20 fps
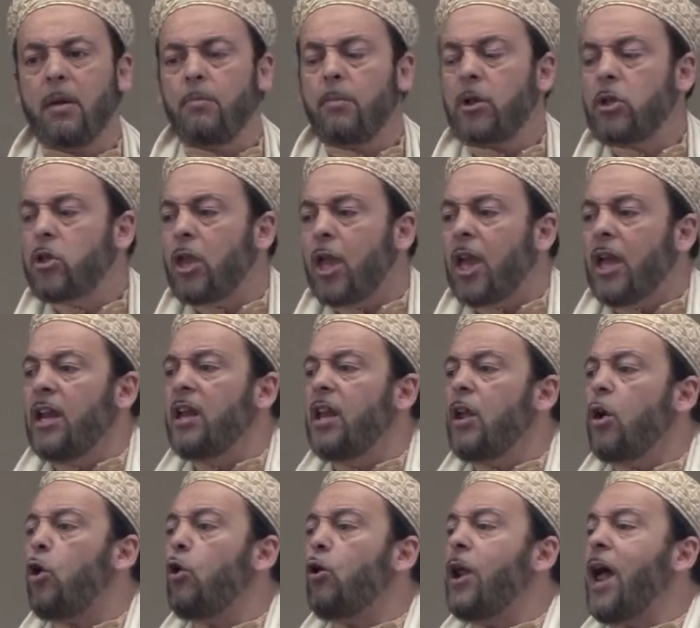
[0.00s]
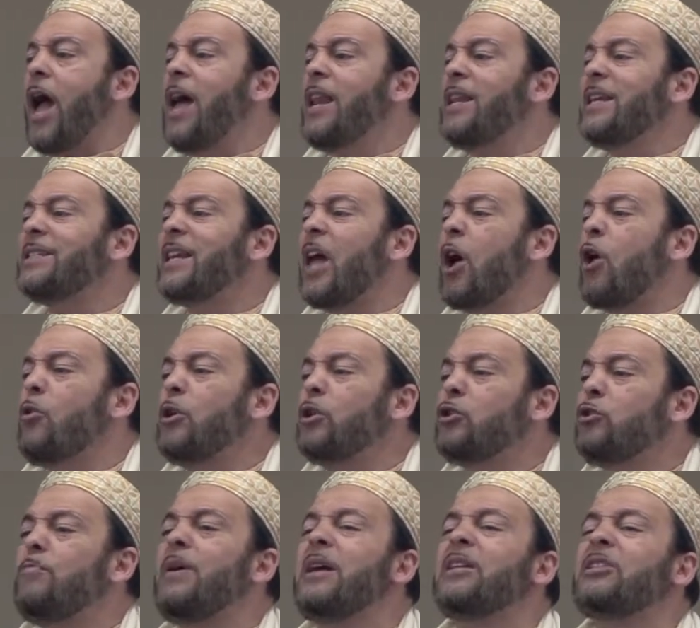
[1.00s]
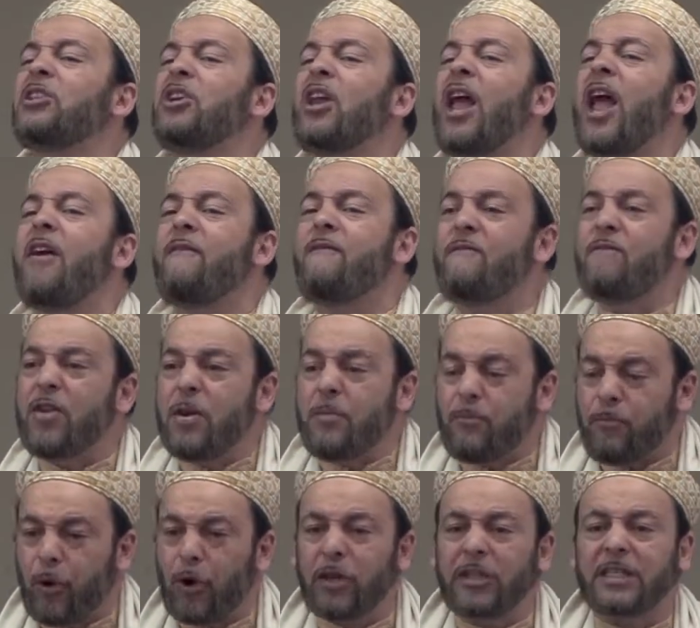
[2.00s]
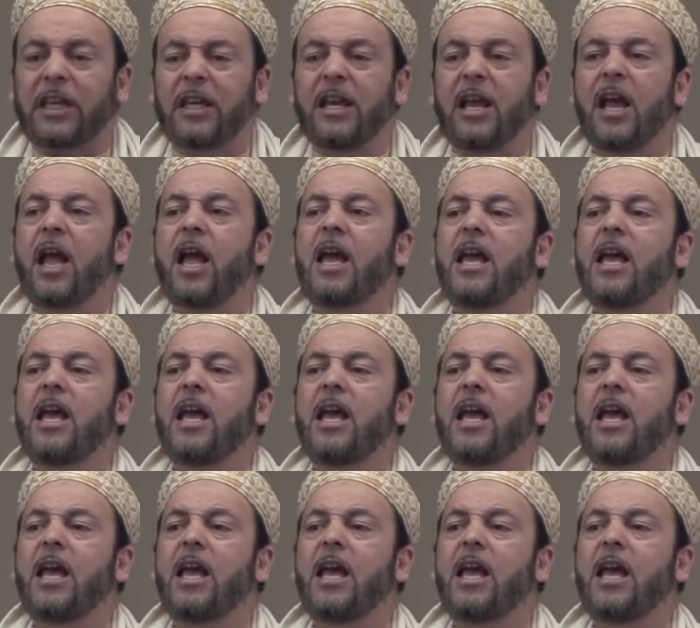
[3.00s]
But Quran is not going to mention every person.